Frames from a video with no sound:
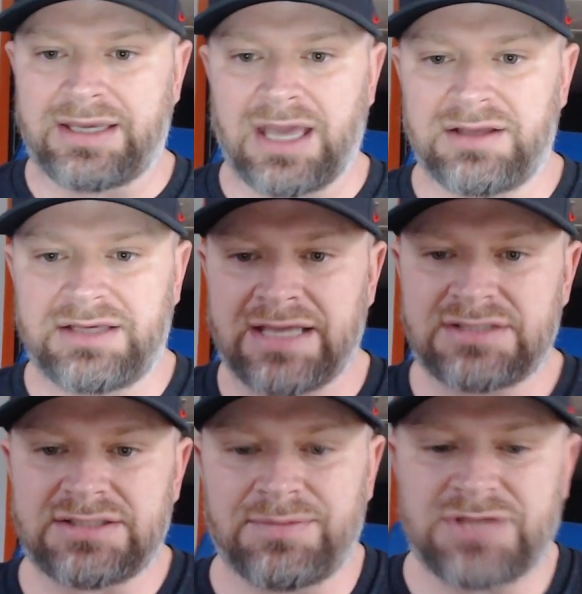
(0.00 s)
Can't
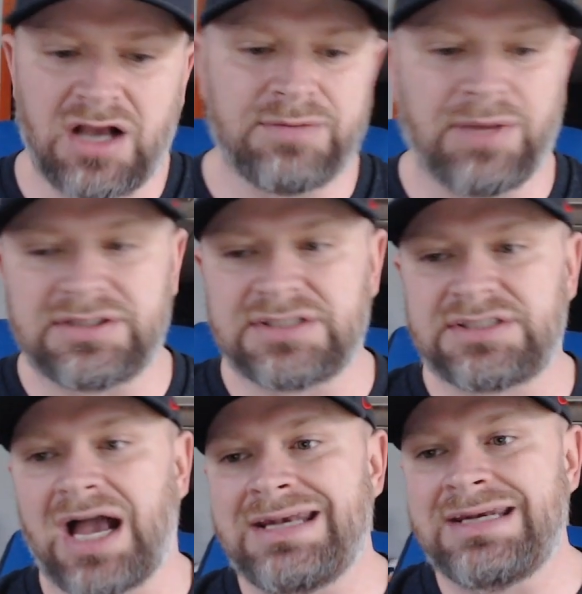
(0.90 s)
stop talking about this
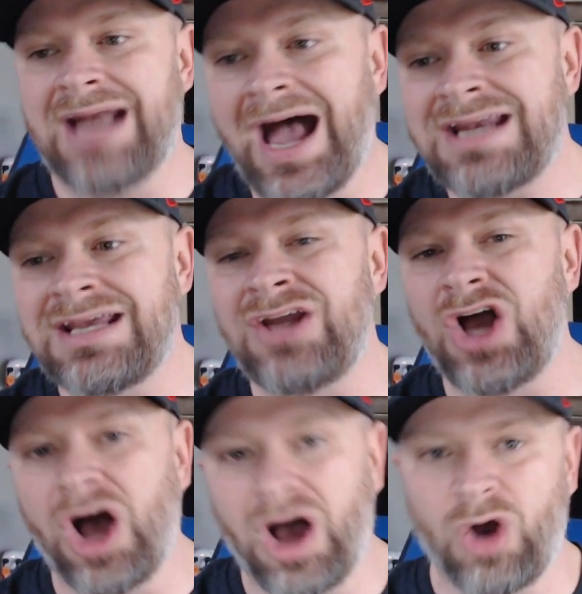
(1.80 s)
guy.
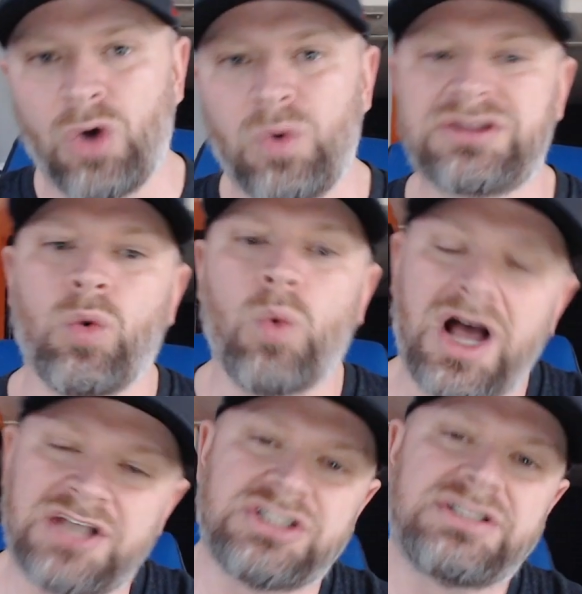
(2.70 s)
9-0 with the
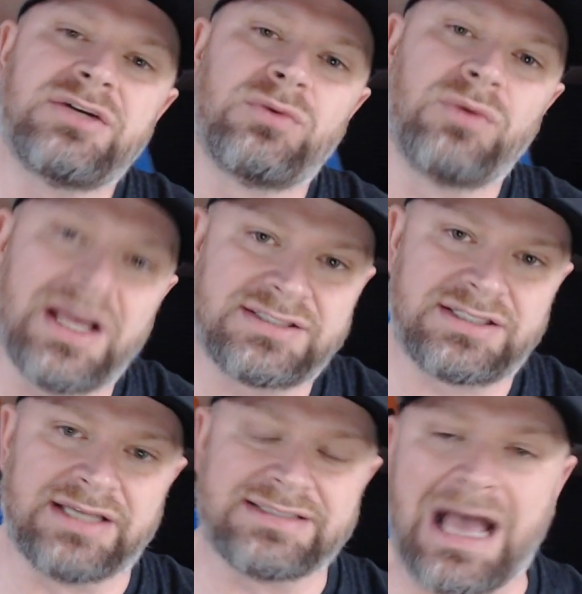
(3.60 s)
Washington Redskins.